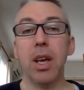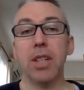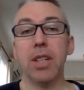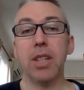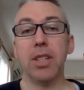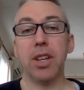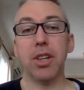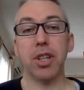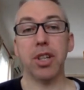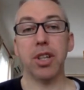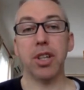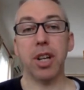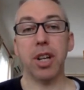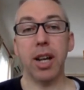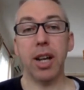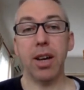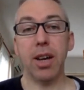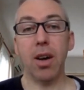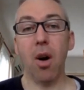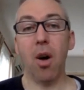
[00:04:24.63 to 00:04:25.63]
So you just
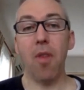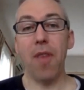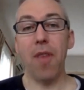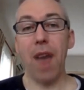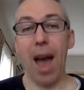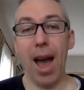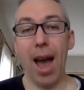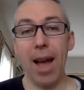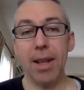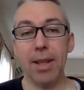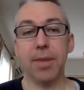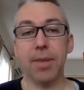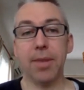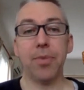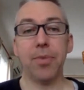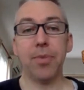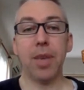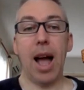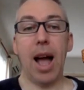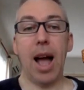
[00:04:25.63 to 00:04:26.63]
click on that
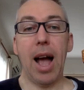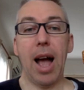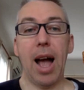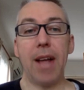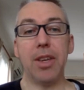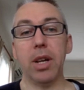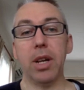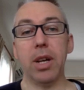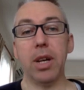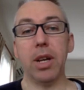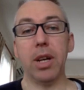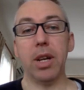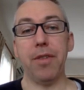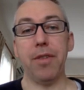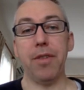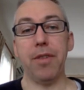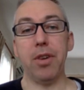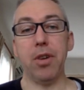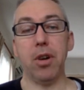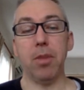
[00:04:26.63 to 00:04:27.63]
and you want to
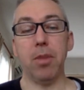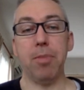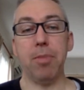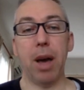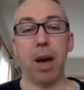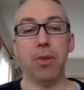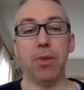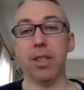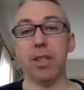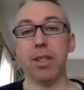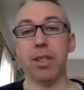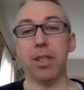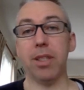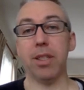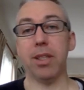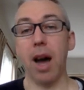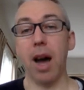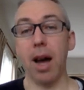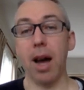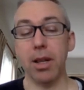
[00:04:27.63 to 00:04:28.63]
give your post a
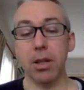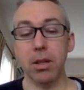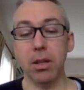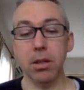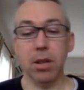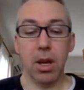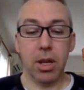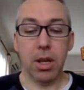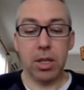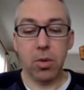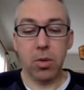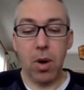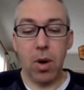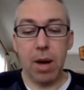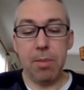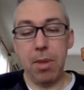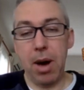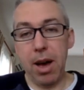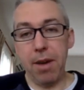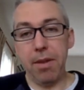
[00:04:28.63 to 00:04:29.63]
title. So I
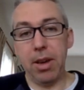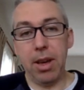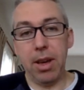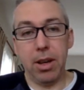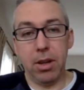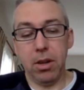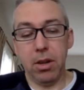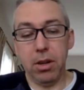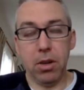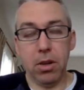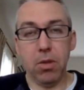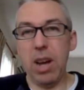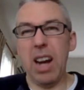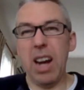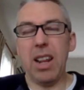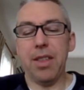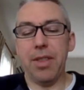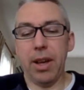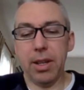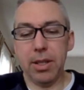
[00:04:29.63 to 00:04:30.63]
might, it could call it
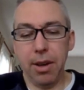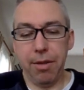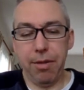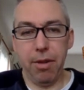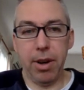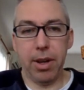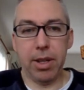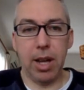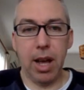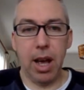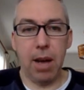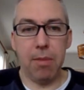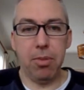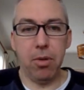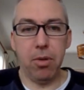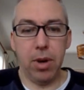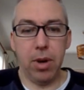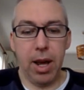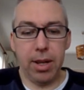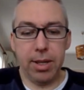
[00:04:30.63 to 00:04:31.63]
anything. So for
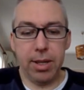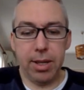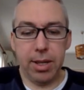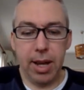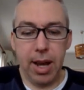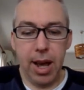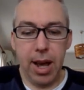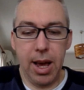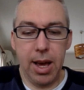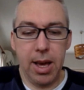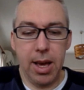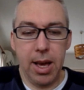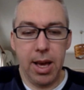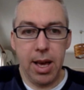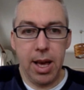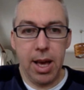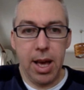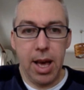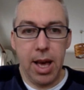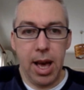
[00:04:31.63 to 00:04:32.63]
example, let's say
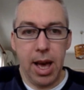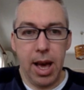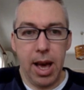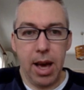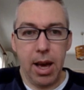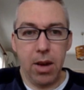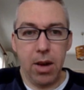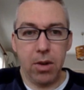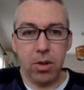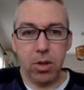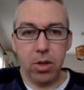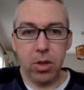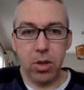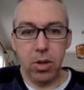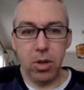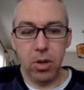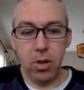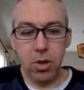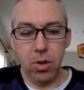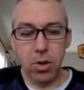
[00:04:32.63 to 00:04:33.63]
how
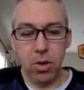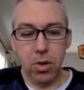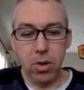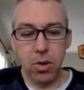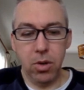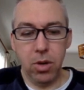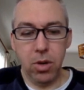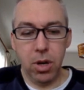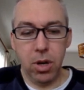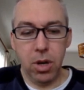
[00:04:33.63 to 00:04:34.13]
to